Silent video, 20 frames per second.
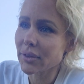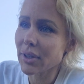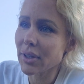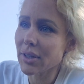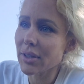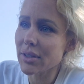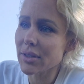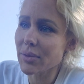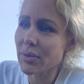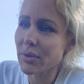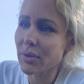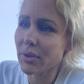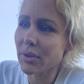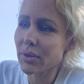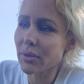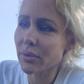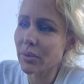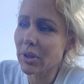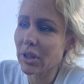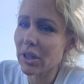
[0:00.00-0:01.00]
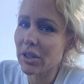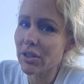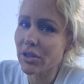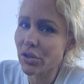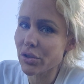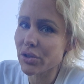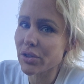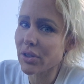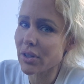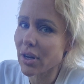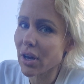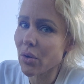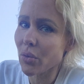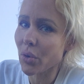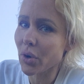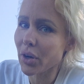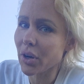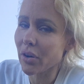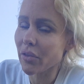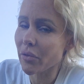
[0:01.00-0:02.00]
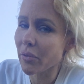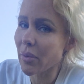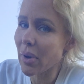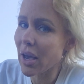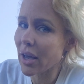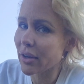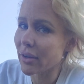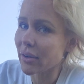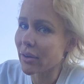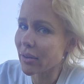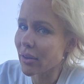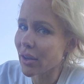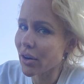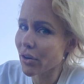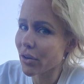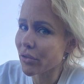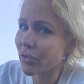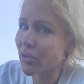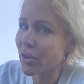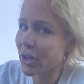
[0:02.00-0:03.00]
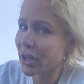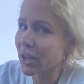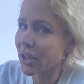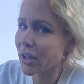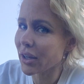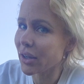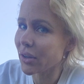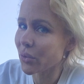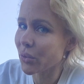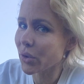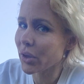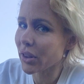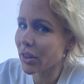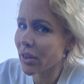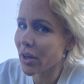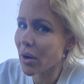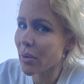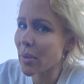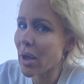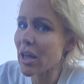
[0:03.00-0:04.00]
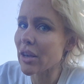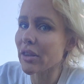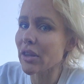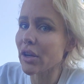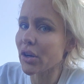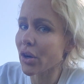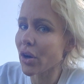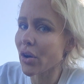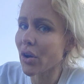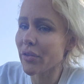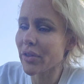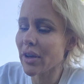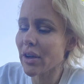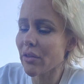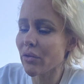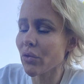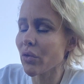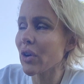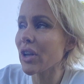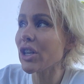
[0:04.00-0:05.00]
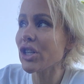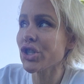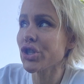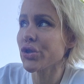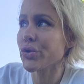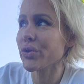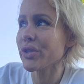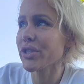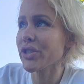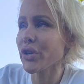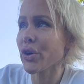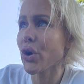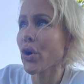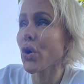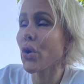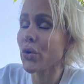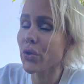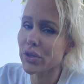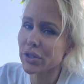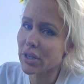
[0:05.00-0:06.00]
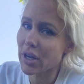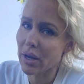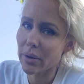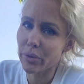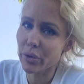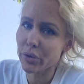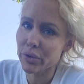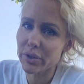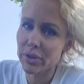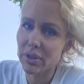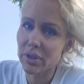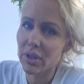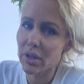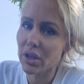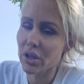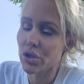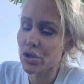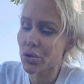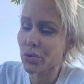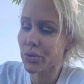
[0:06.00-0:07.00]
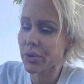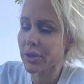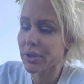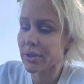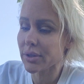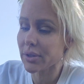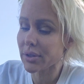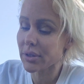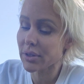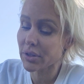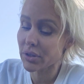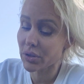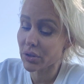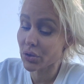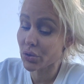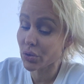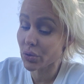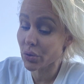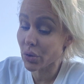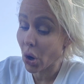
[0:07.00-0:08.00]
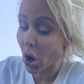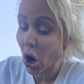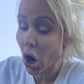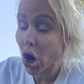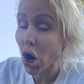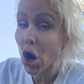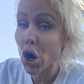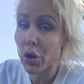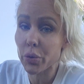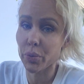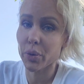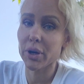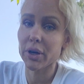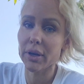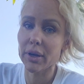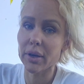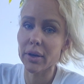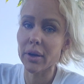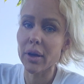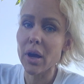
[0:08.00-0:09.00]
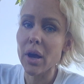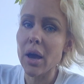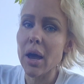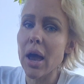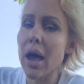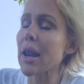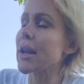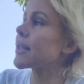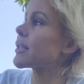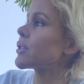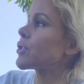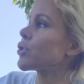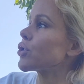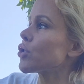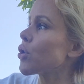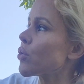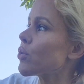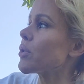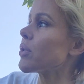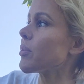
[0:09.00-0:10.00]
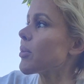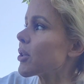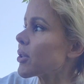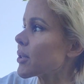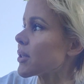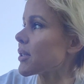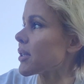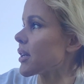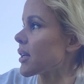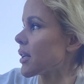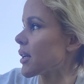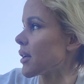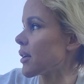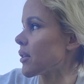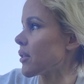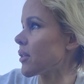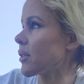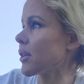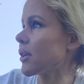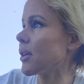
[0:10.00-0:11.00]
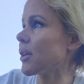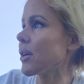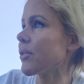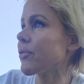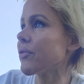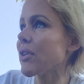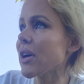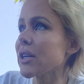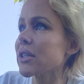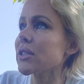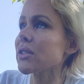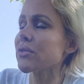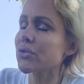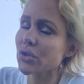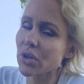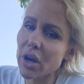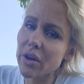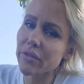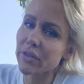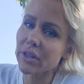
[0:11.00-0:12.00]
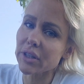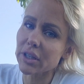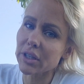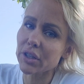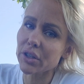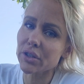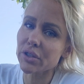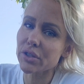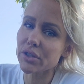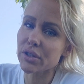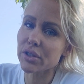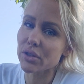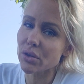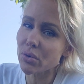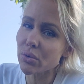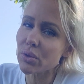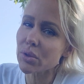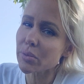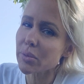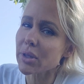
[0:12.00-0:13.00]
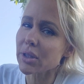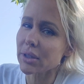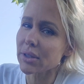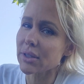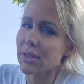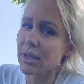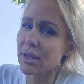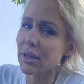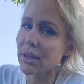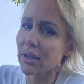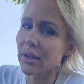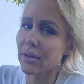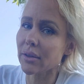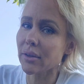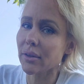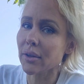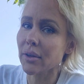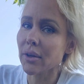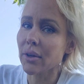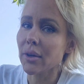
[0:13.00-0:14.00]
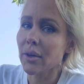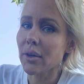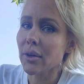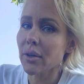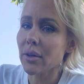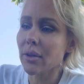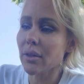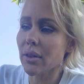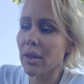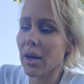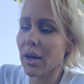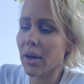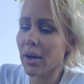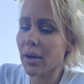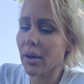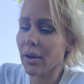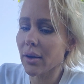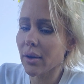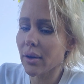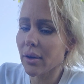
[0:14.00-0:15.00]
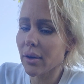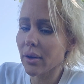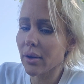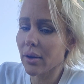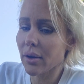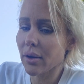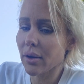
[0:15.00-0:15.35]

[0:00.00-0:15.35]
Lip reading: is because there's a network of men that are fucking with them, and they have injuries all the time. You'll see the injuries. It's heartbreaking, and it's so debilitating. The effects of trafficking are so debilitating that